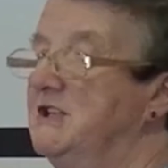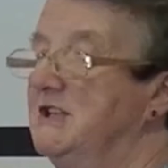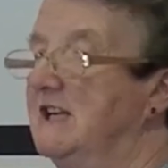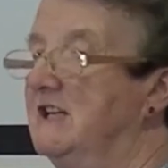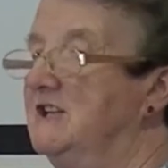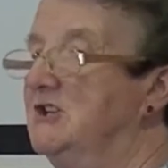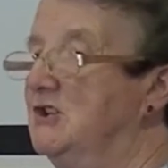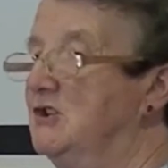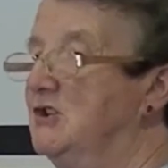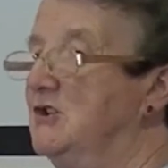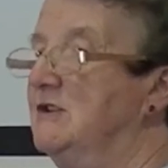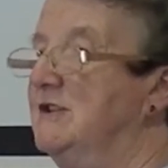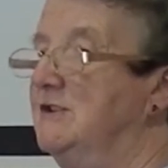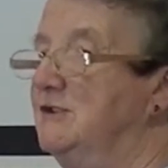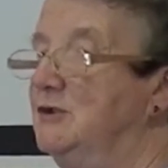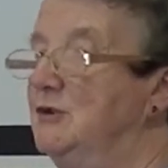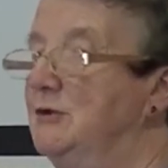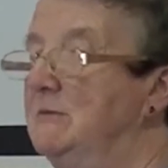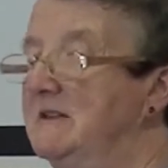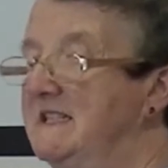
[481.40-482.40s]
to introduce
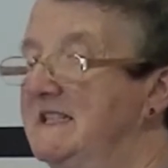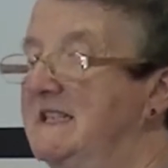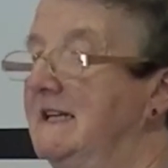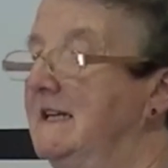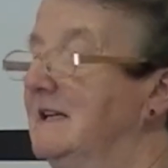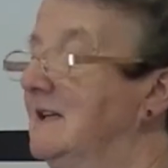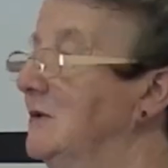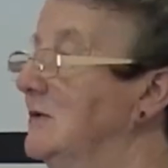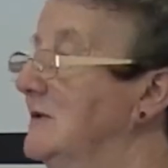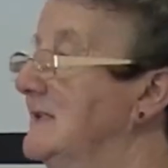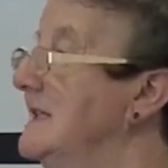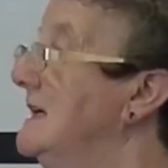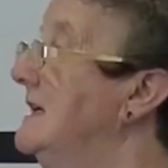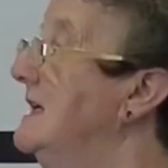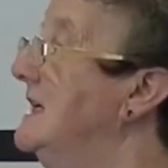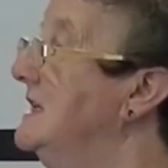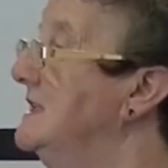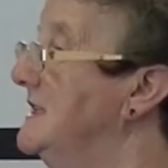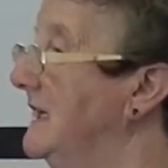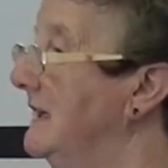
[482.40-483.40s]
new materials
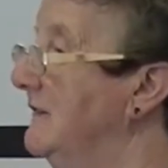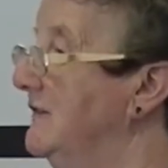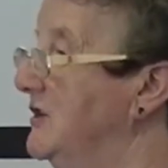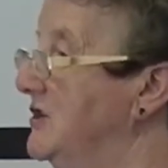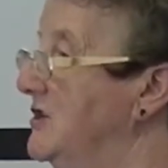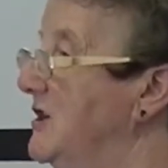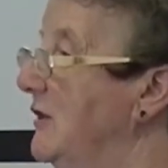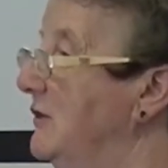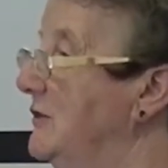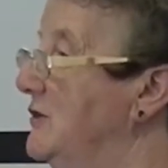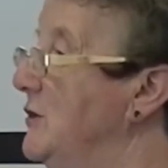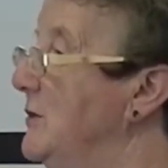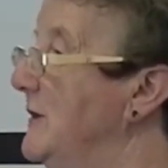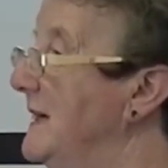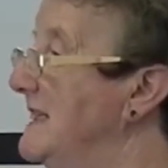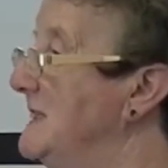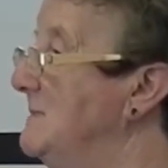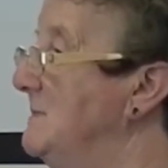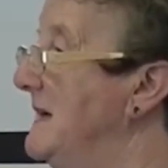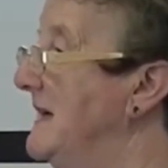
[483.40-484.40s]
to give the child new
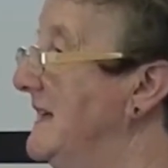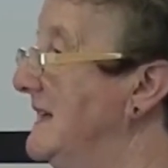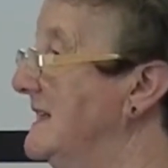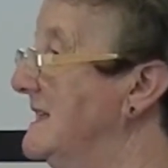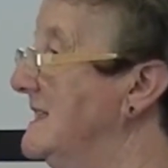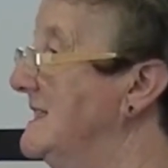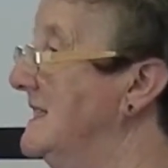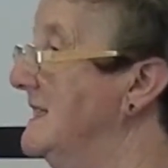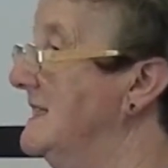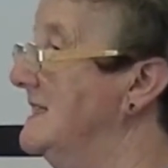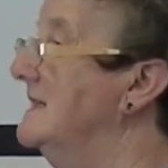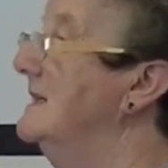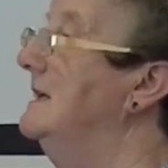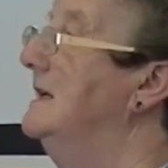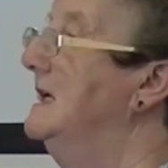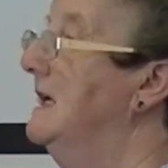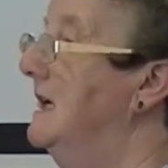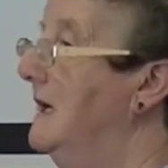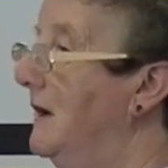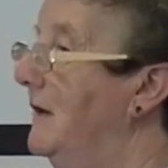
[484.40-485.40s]
experiences
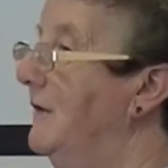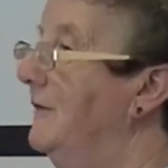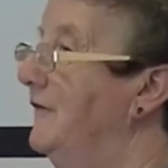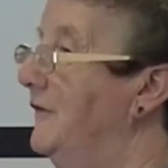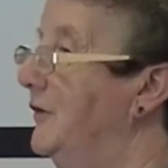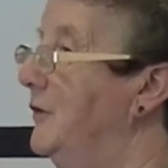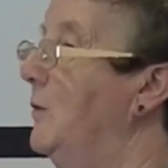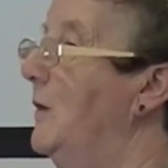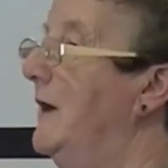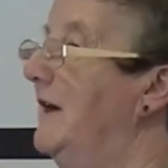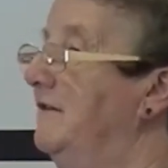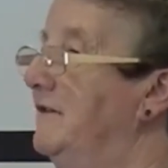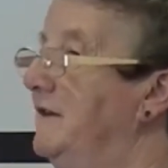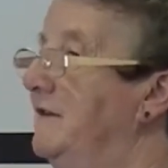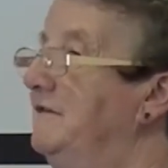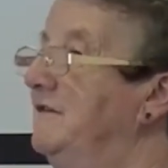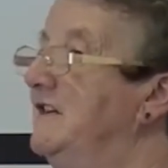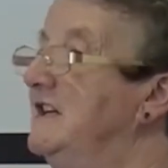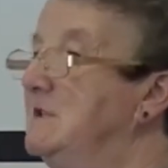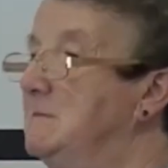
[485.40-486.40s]
for whatever
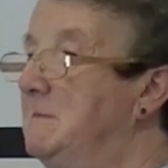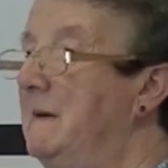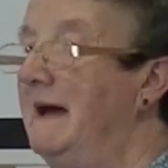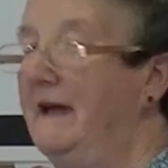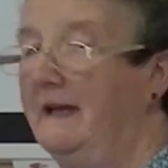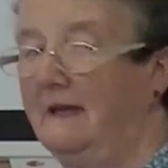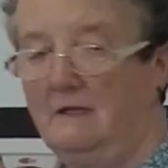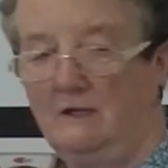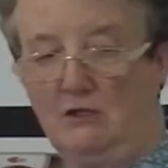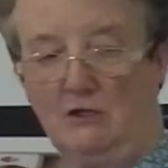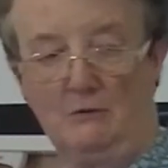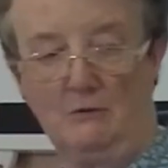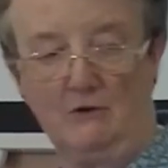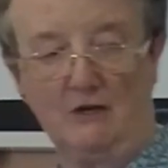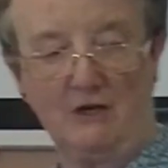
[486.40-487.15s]
feedback you're